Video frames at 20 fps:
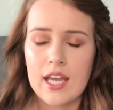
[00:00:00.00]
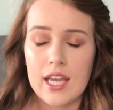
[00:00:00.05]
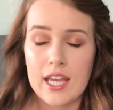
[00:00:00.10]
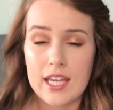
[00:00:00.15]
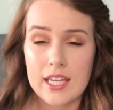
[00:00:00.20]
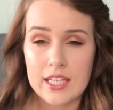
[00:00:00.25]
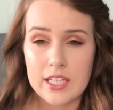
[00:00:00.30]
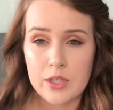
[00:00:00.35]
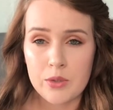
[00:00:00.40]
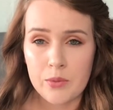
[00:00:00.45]

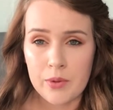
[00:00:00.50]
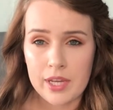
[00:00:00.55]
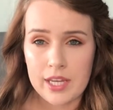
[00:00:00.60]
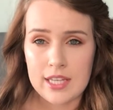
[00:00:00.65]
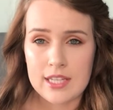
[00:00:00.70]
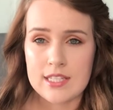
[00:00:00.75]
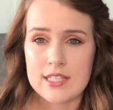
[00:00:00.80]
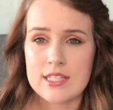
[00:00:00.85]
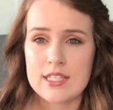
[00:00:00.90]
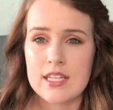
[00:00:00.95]

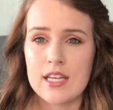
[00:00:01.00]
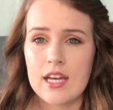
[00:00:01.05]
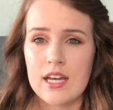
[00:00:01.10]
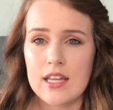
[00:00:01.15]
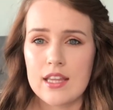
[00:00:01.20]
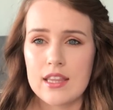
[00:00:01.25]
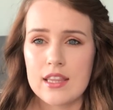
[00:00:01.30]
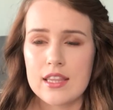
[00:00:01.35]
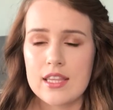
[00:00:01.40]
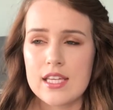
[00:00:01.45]
Anyways,
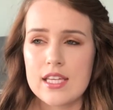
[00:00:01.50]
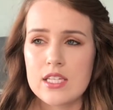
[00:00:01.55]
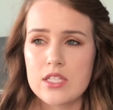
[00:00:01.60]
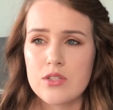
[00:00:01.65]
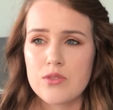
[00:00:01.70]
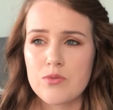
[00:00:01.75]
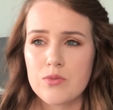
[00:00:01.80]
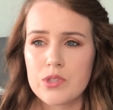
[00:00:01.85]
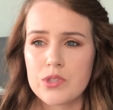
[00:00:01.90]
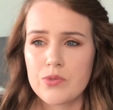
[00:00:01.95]

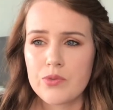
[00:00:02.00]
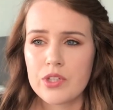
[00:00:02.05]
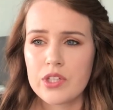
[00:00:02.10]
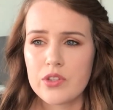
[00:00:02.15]
this was one